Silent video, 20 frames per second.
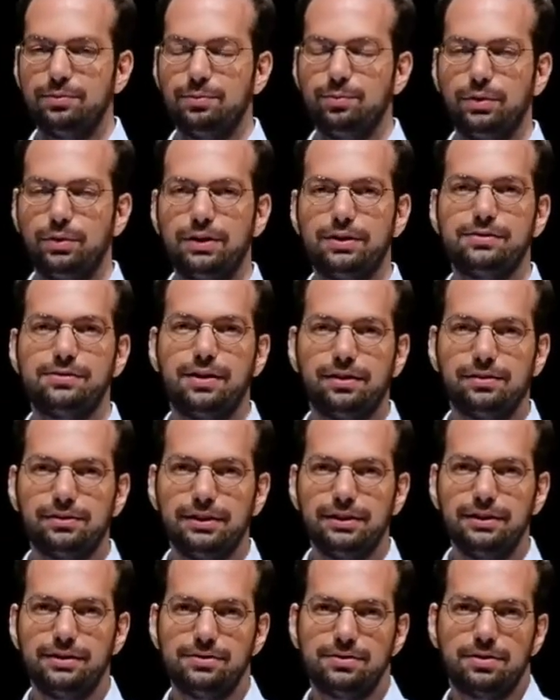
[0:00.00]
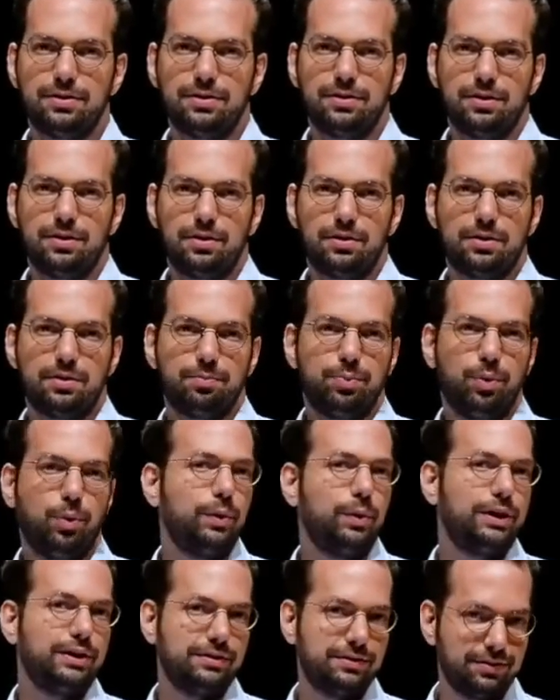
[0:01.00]
what exactly is the
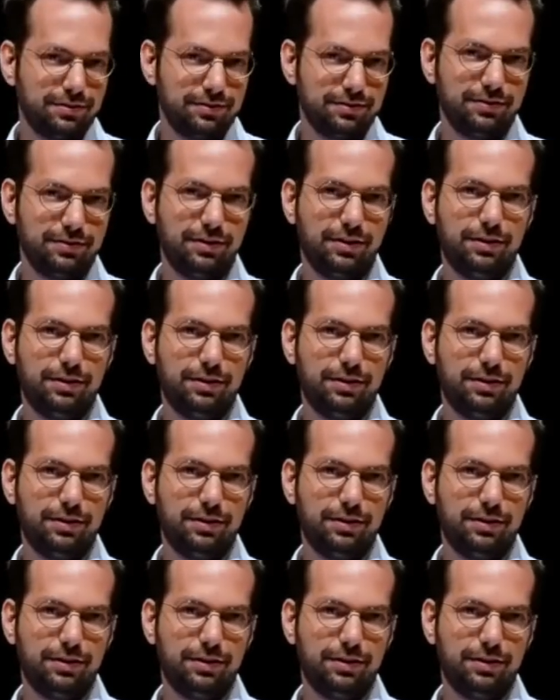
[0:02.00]
point